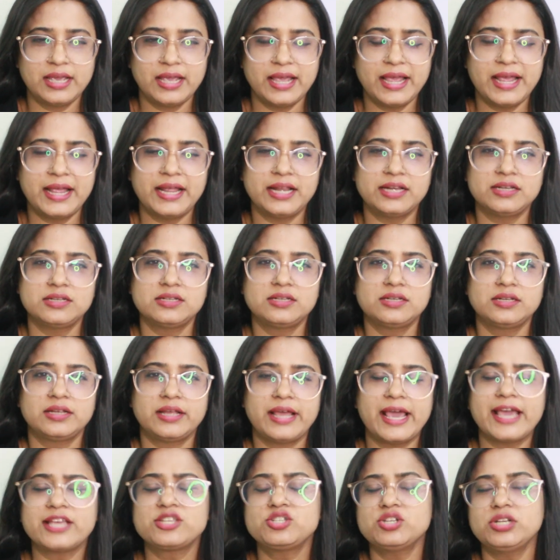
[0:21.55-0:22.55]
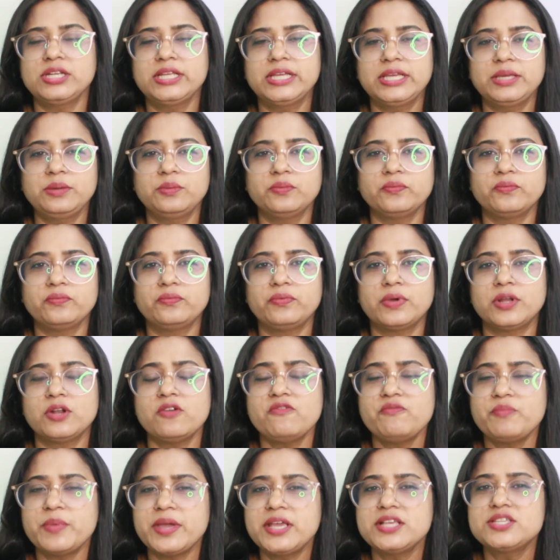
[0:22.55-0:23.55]
and actually one
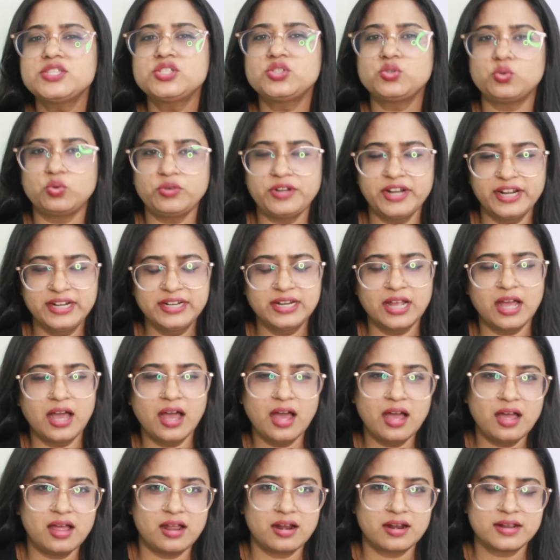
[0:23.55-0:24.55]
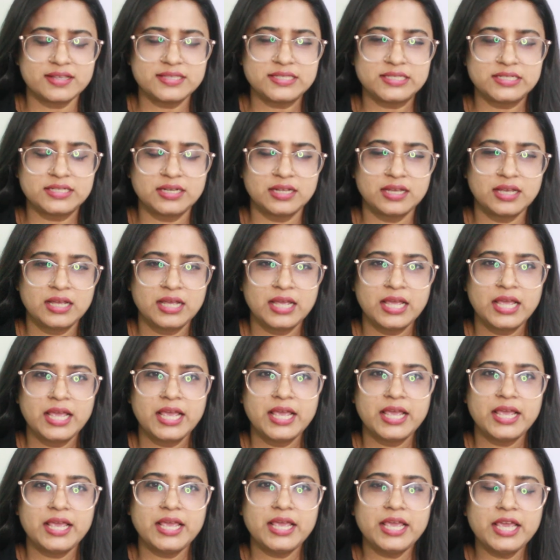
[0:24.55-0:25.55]
of my student asked
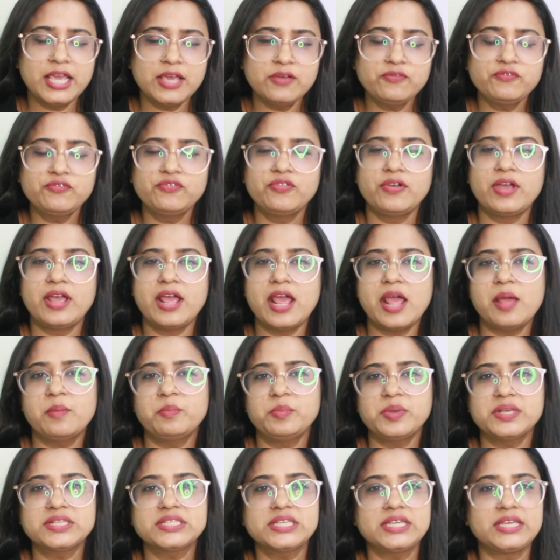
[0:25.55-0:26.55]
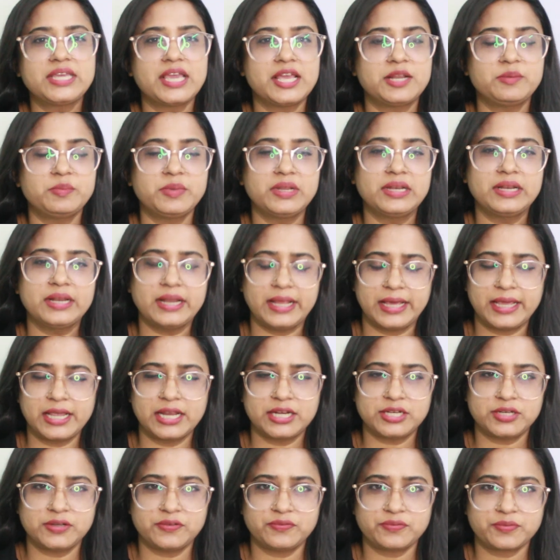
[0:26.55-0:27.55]
if MPC can be
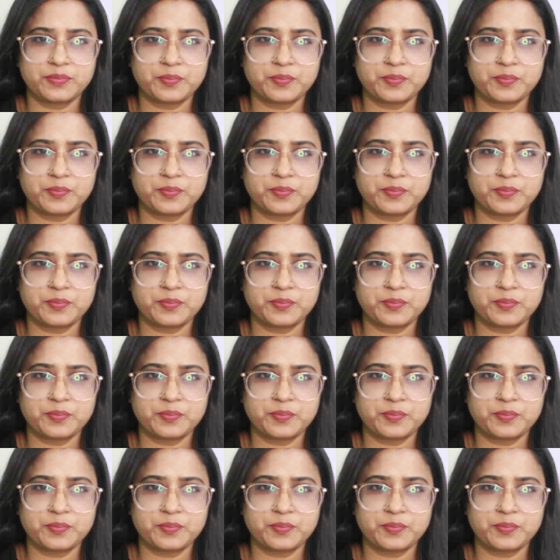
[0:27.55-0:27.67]
negative.